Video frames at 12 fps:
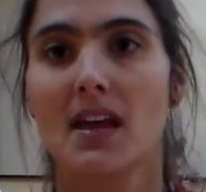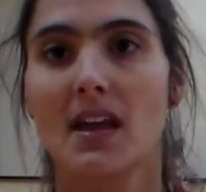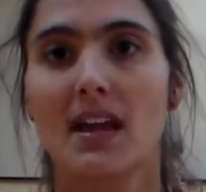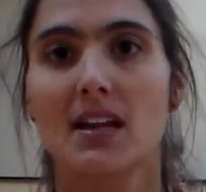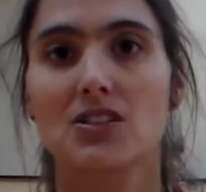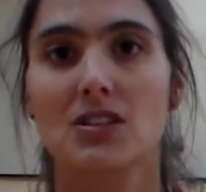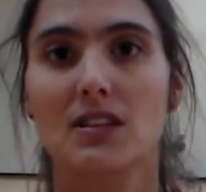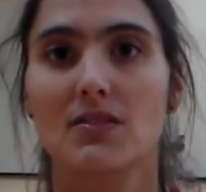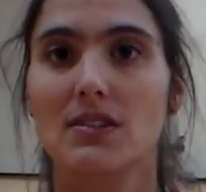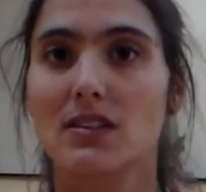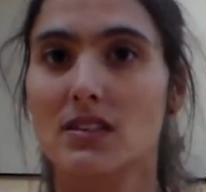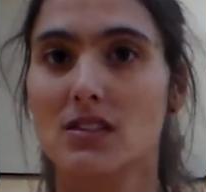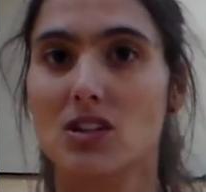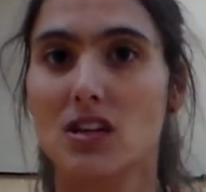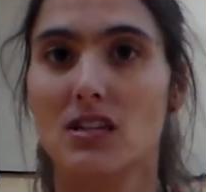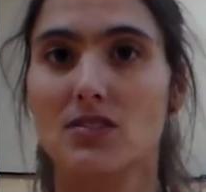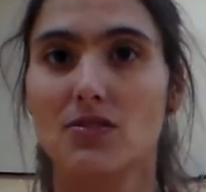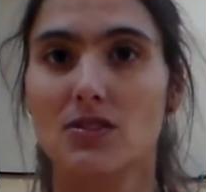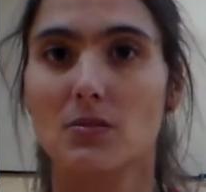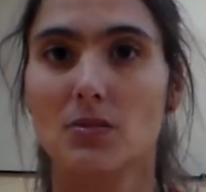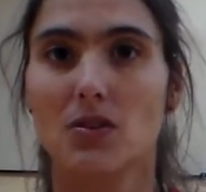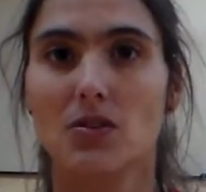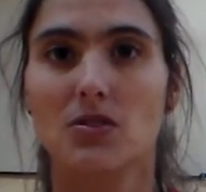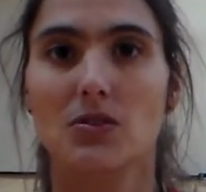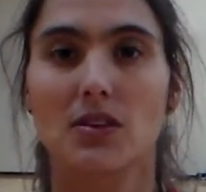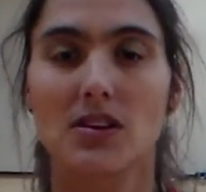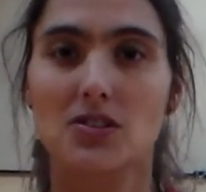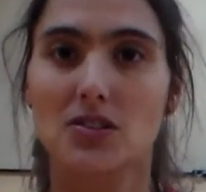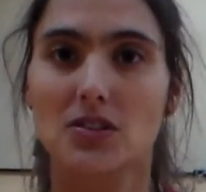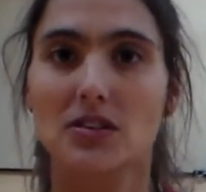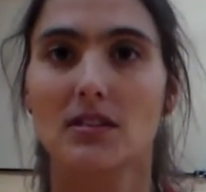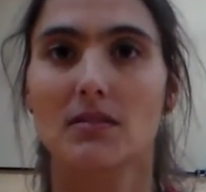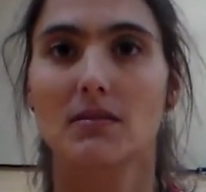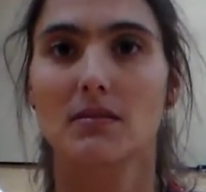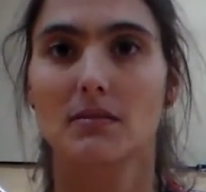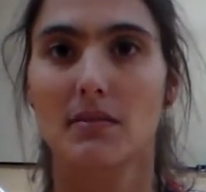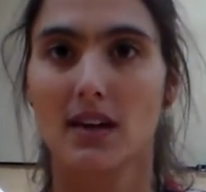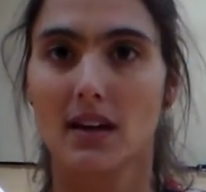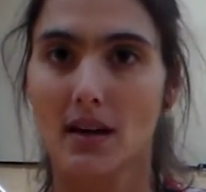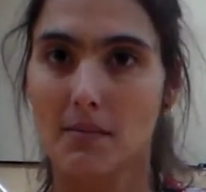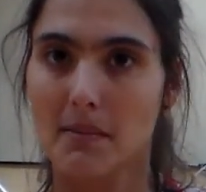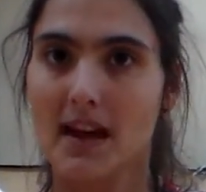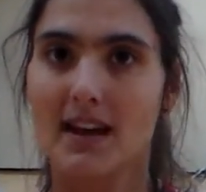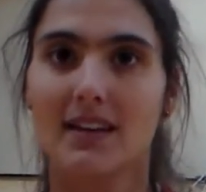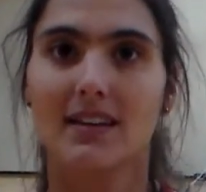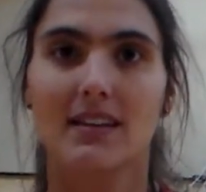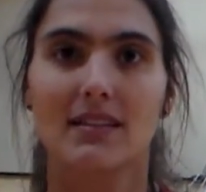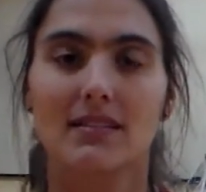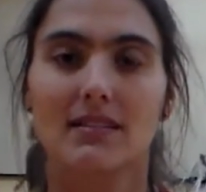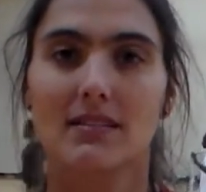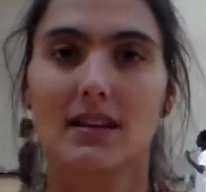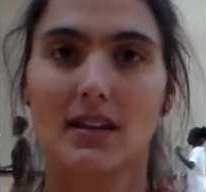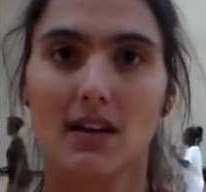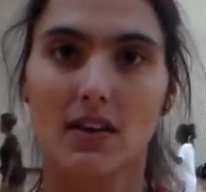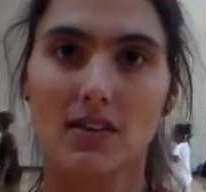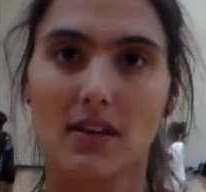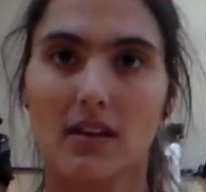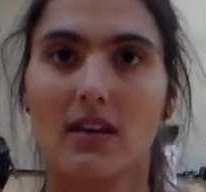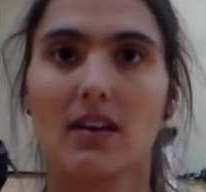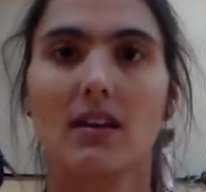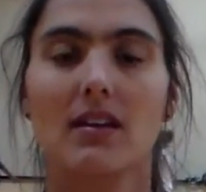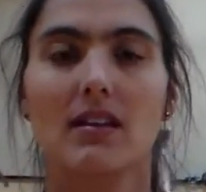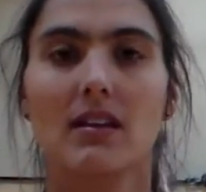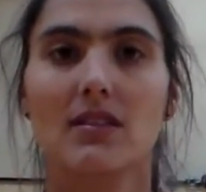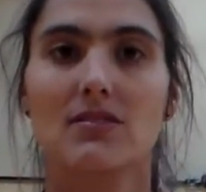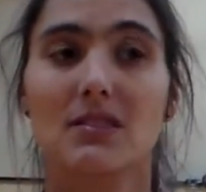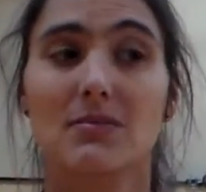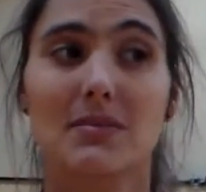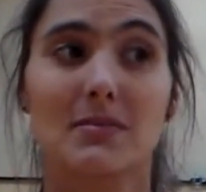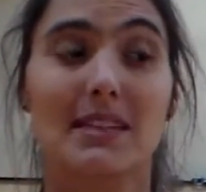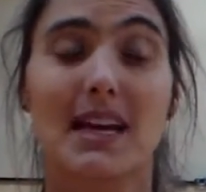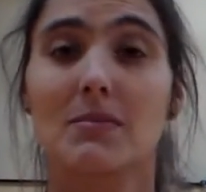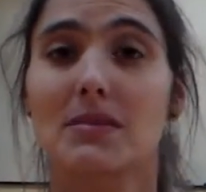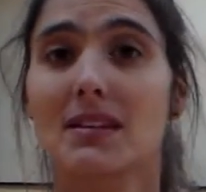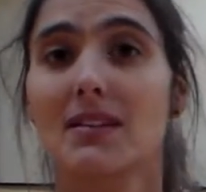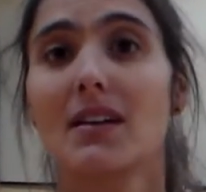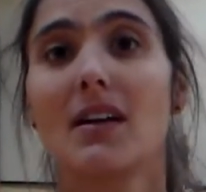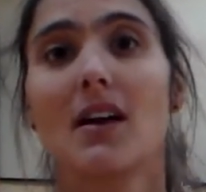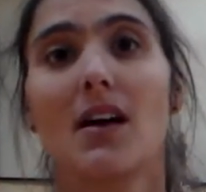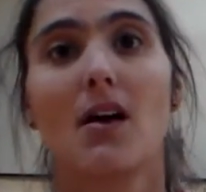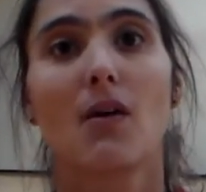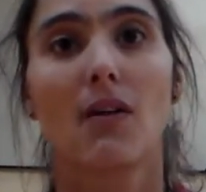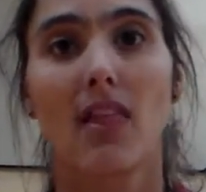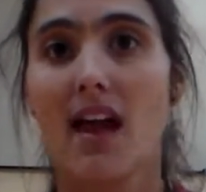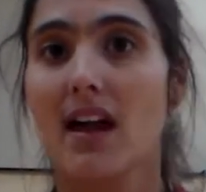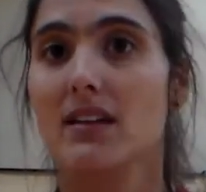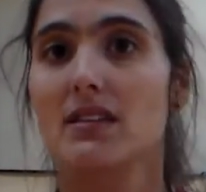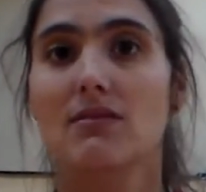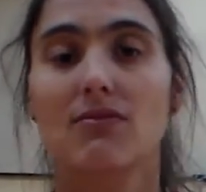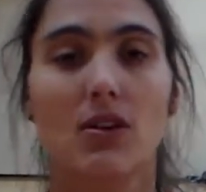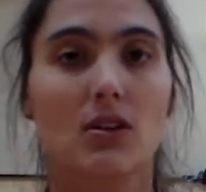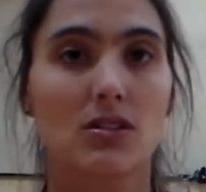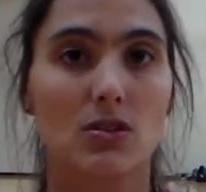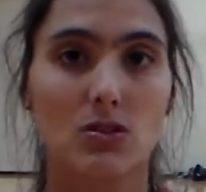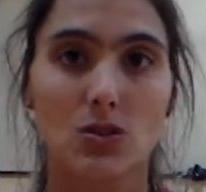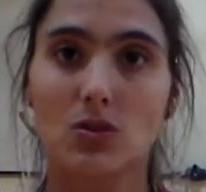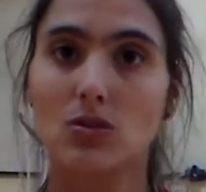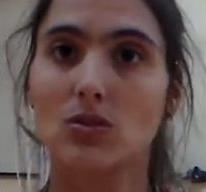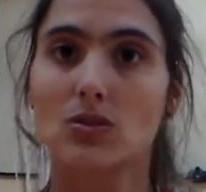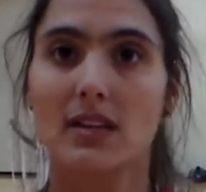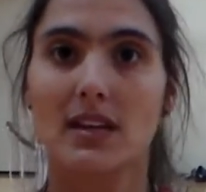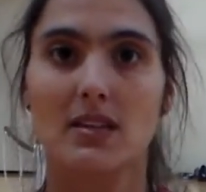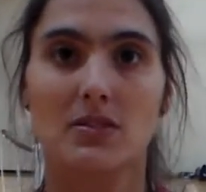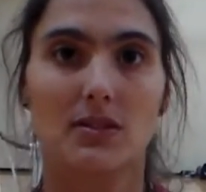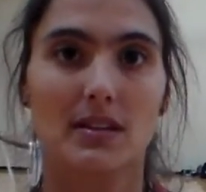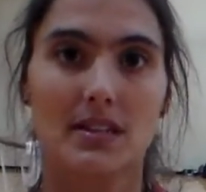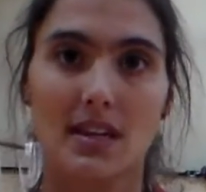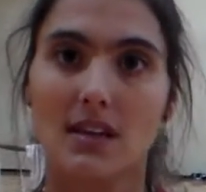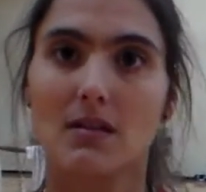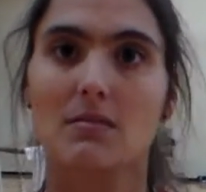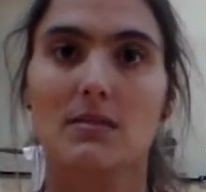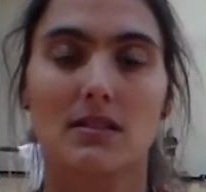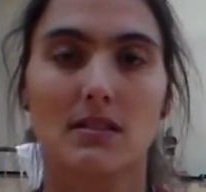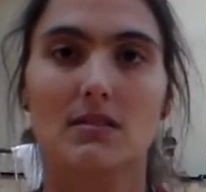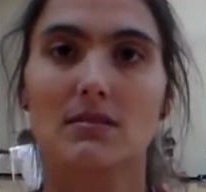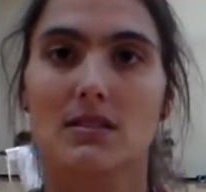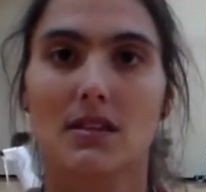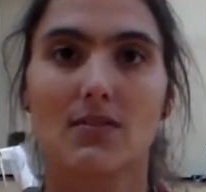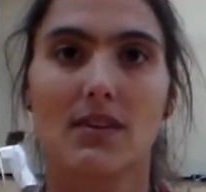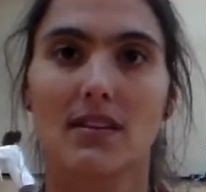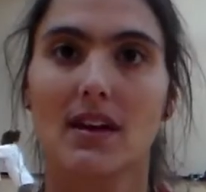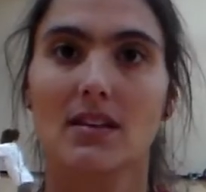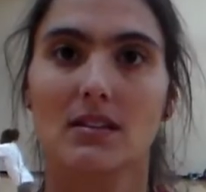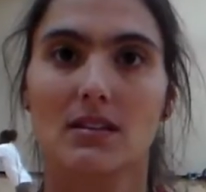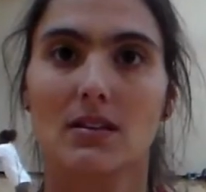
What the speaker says: It actually gives us a chance for some girls who are injured to make a comeback and get healthy again, and gives them some time to relax and focus on school and get through exams and stuff like that.